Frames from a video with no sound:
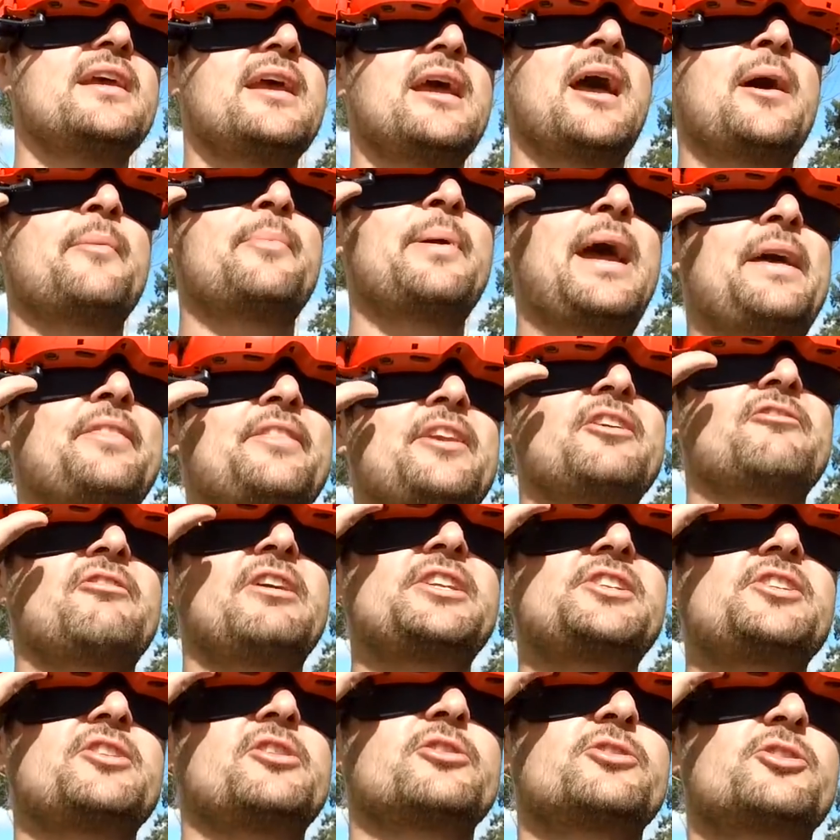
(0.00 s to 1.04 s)
about the
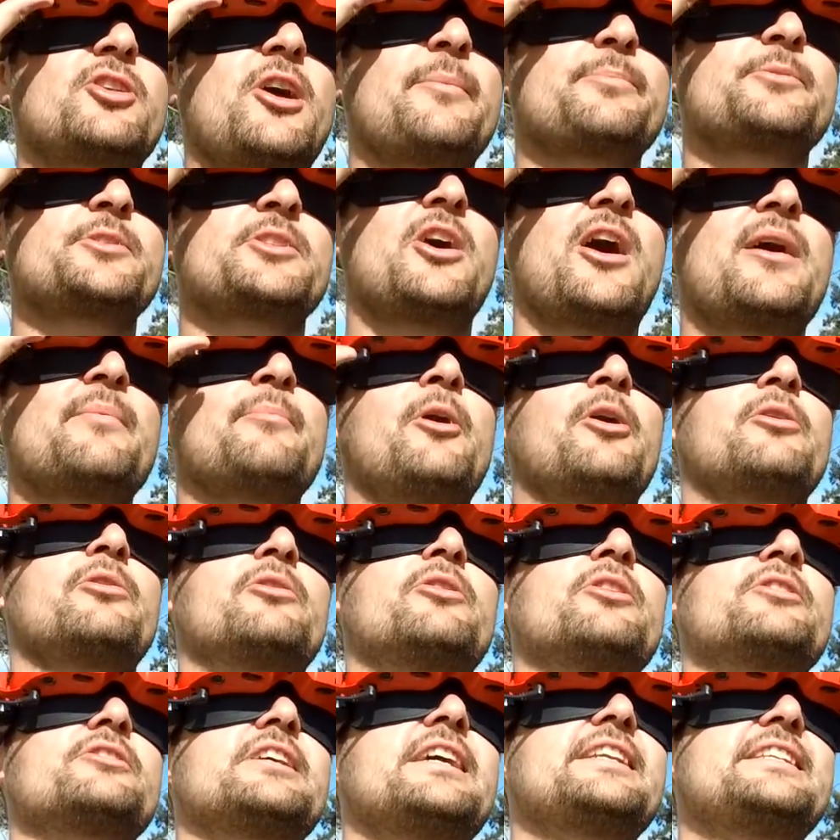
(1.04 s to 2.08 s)
original Topsky model,
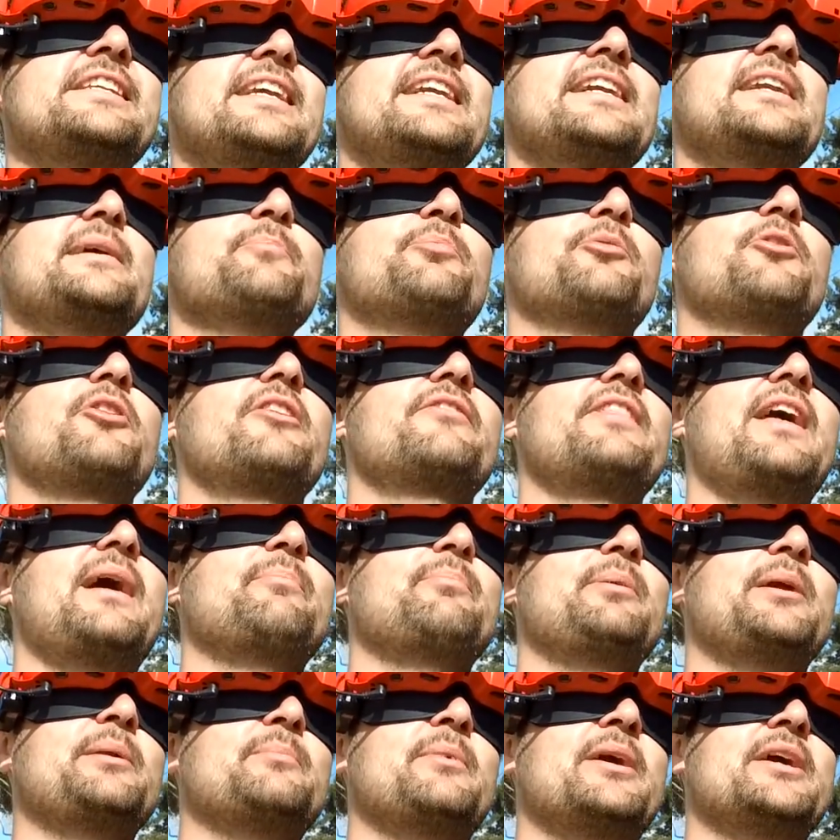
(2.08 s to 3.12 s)
because they didn't improve that
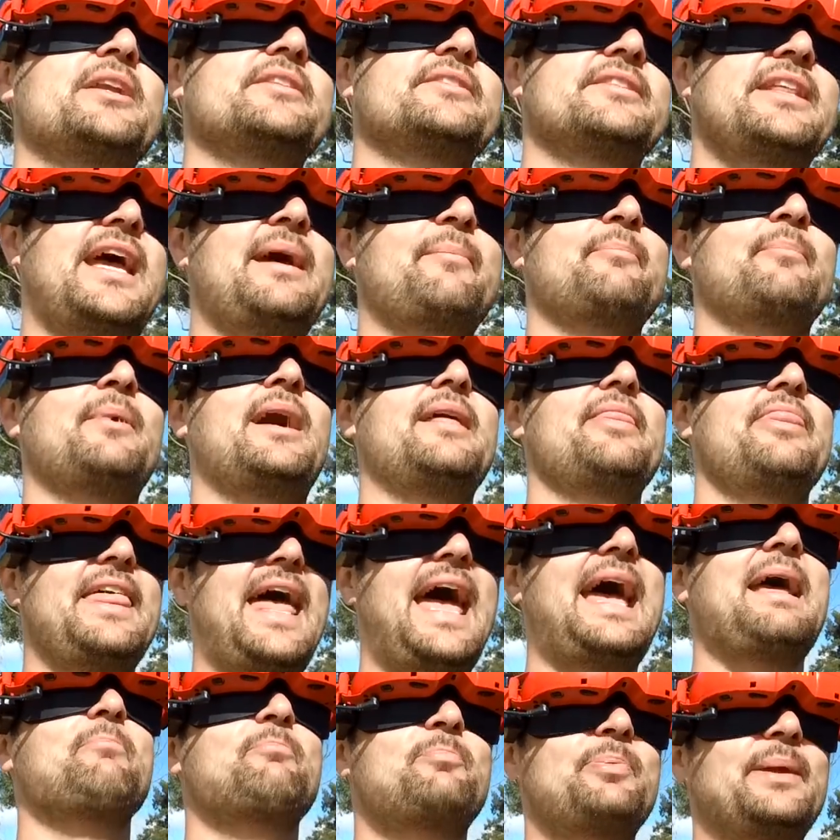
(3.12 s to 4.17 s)

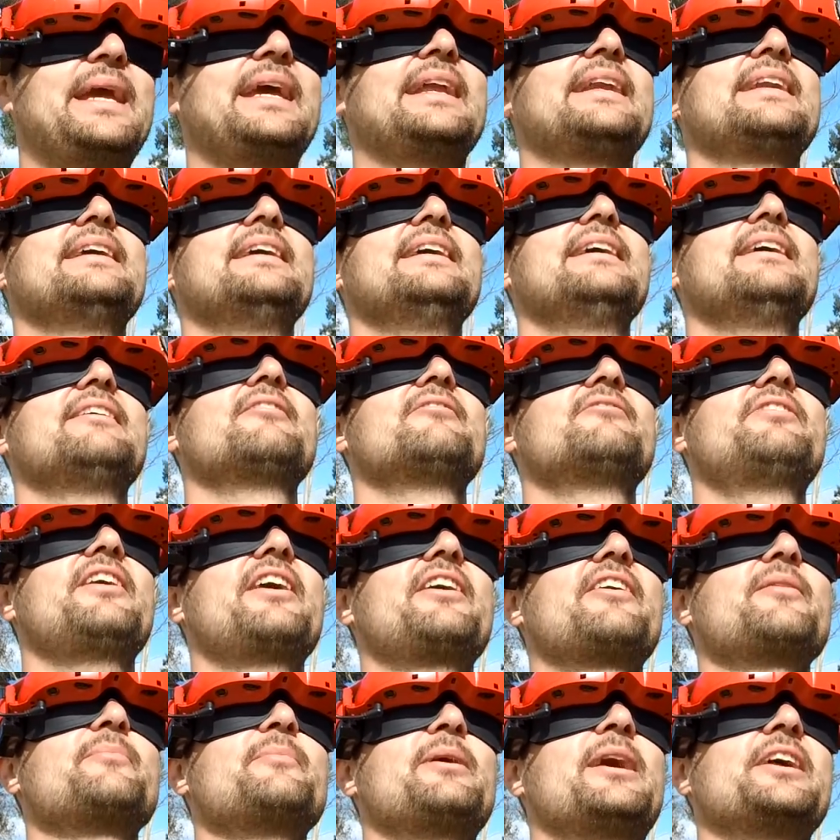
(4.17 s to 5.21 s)
bit
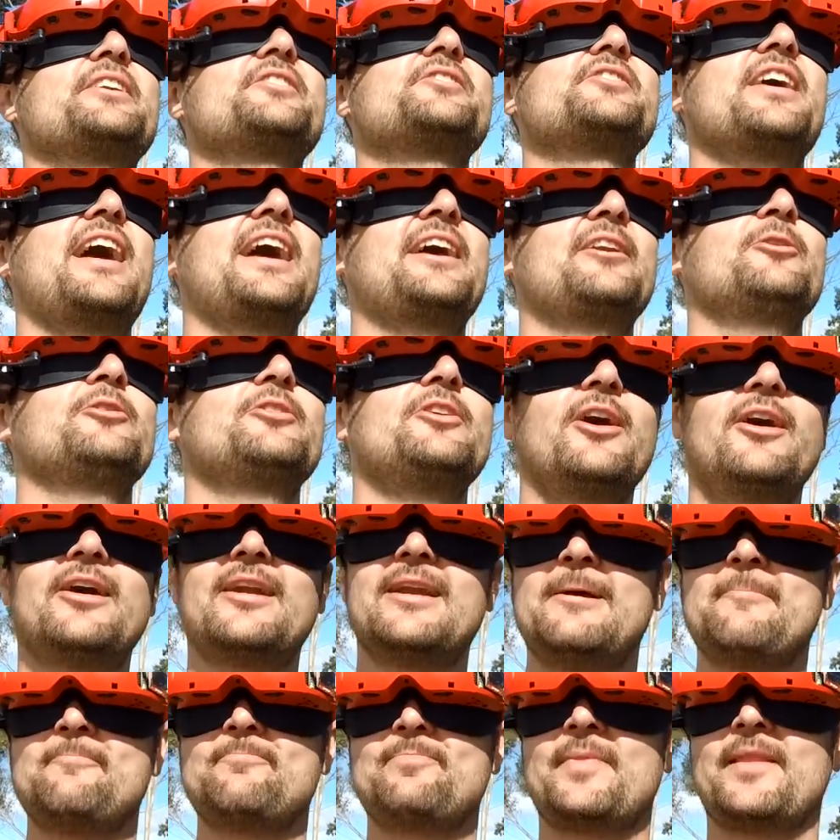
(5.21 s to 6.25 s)
very much at all. God,
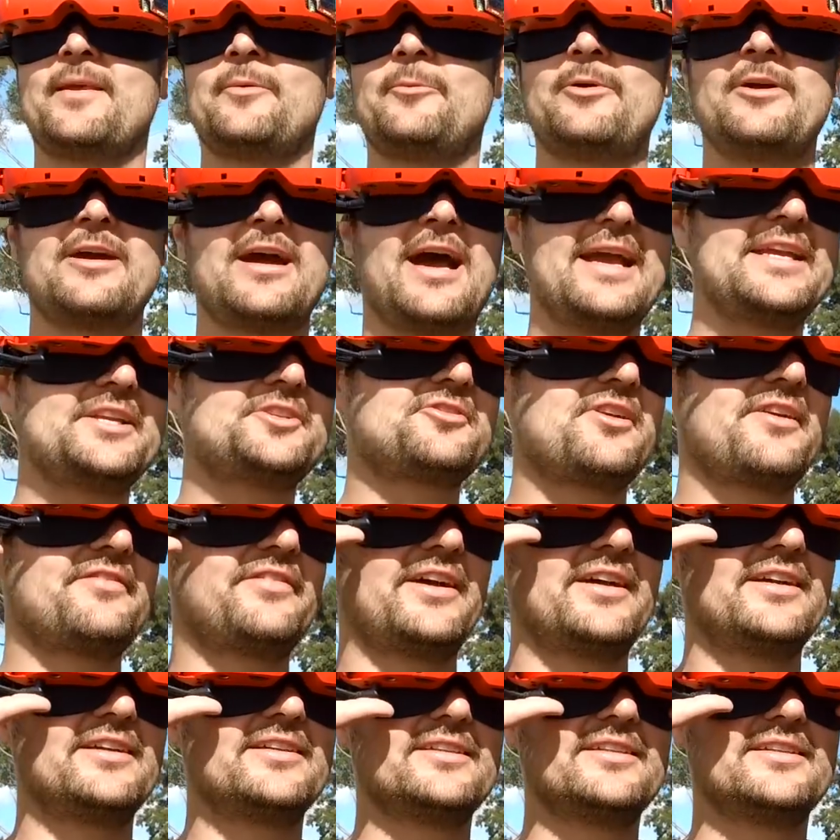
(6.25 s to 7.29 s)
where are you,
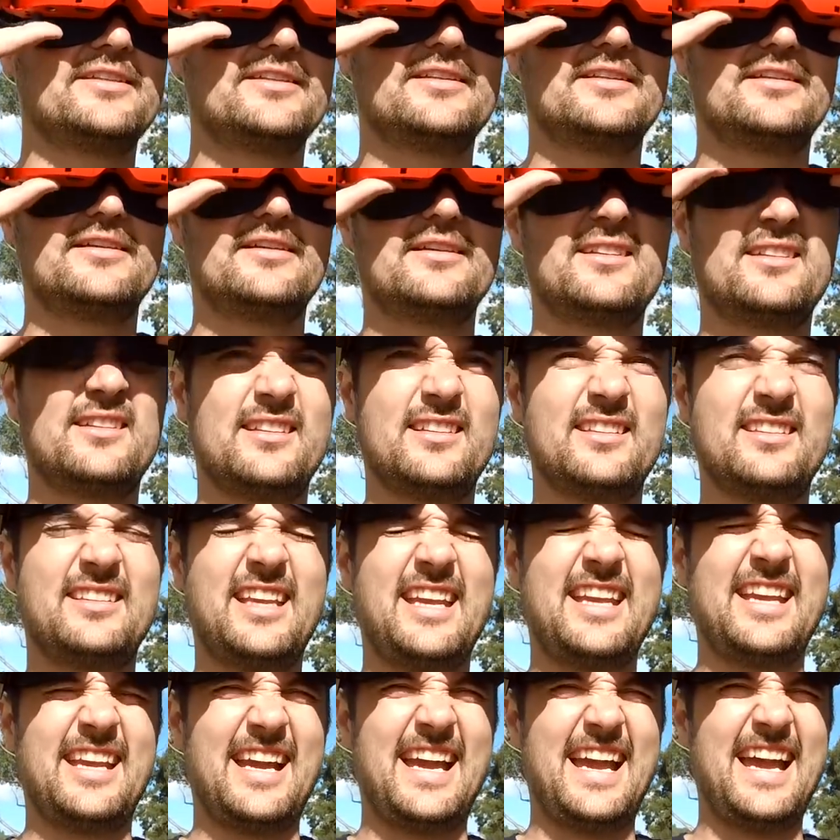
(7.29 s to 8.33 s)
Trevor? There
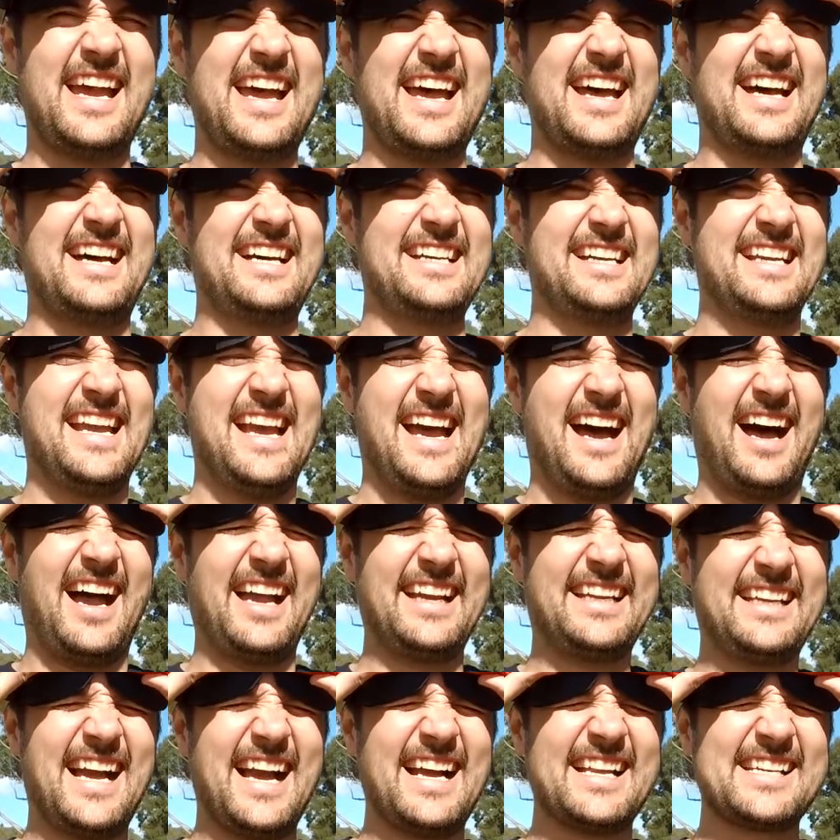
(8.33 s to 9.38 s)
you are. I
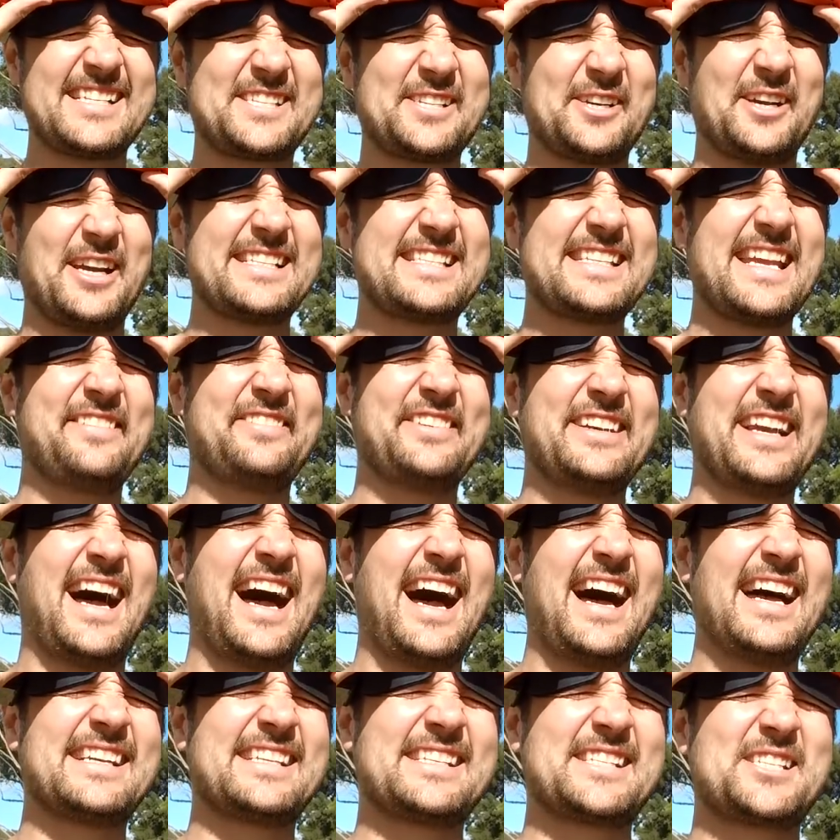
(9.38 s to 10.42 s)
can't talk. It's even
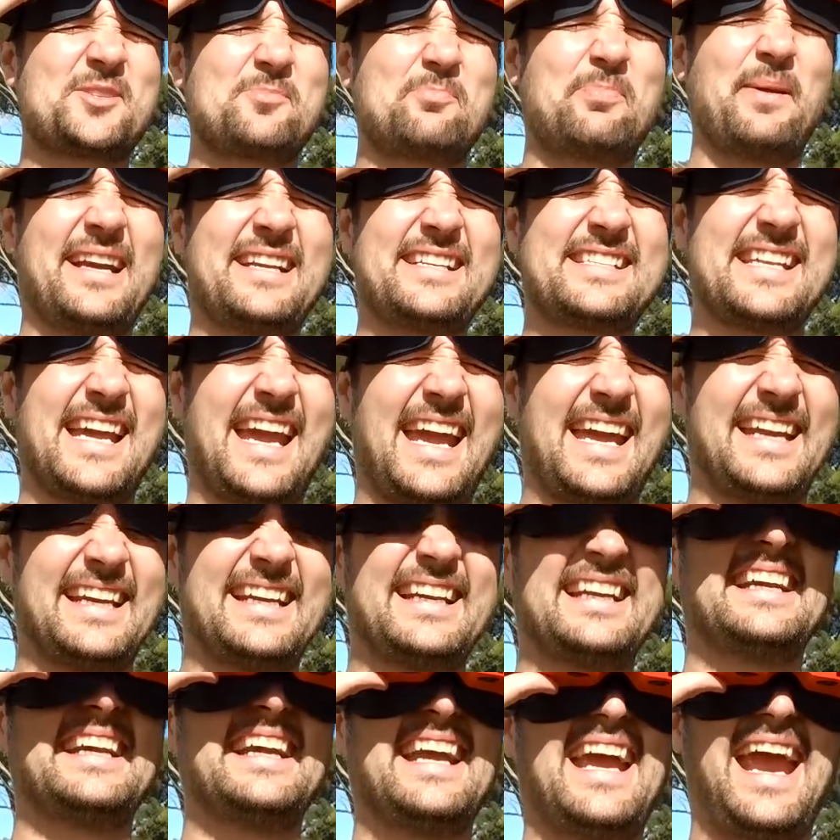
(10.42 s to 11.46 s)
hard to spectate
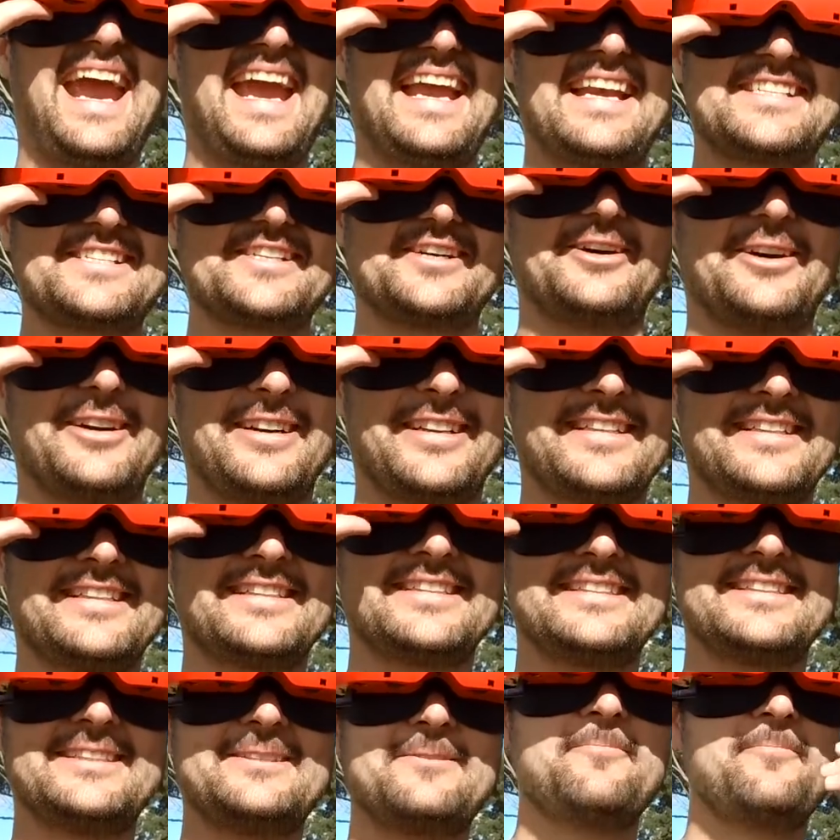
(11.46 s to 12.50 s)
and talk.
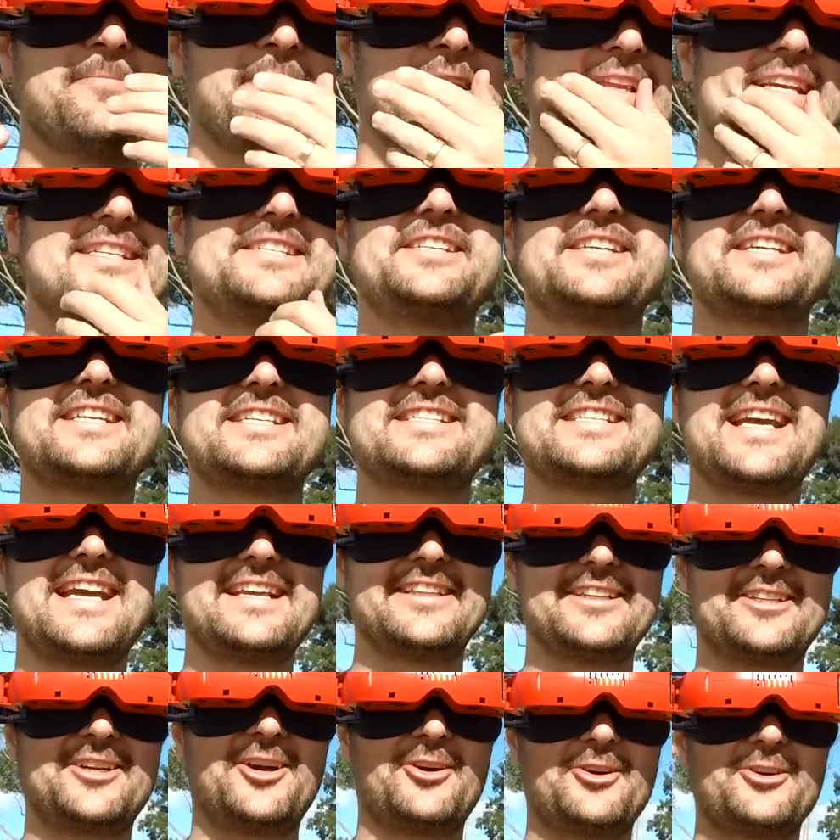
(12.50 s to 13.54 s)
At least you can take the
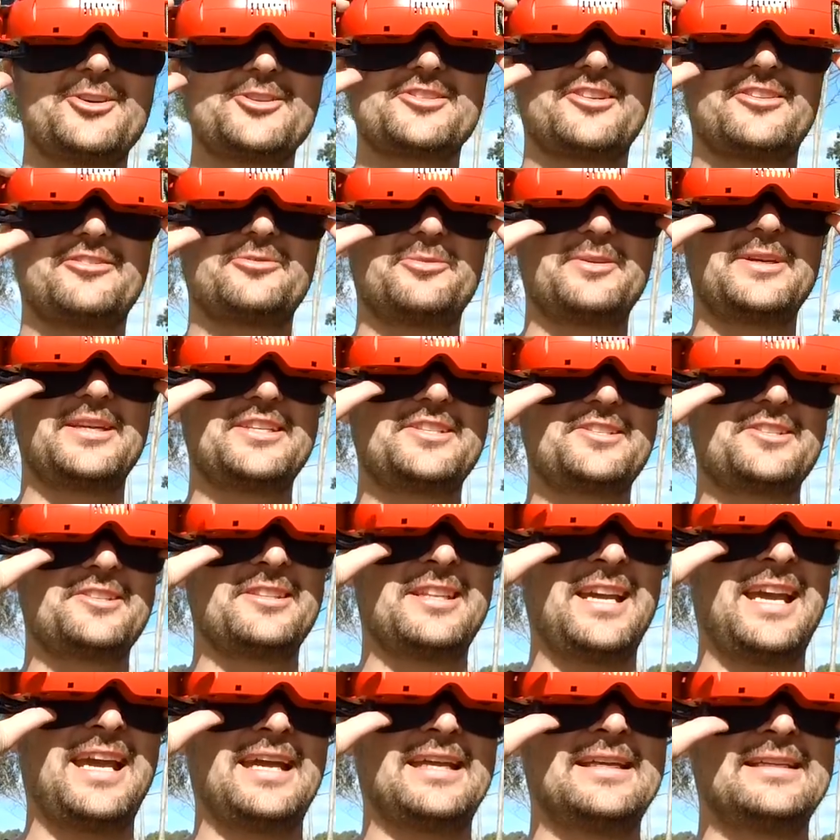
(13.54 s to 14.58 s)
goggles off when you do
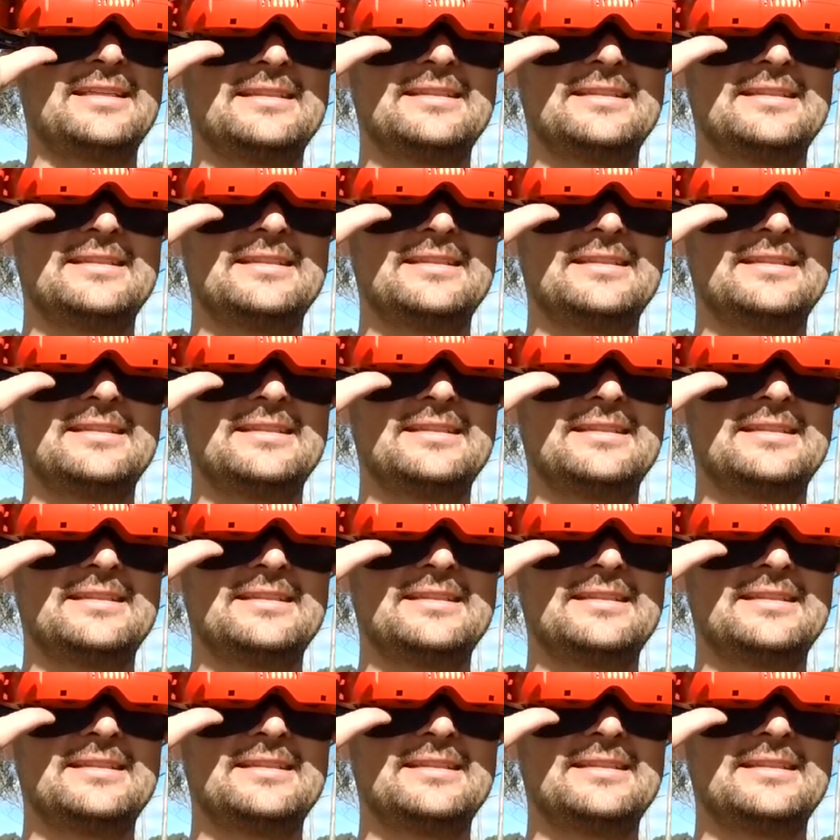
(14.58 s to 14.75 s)
that.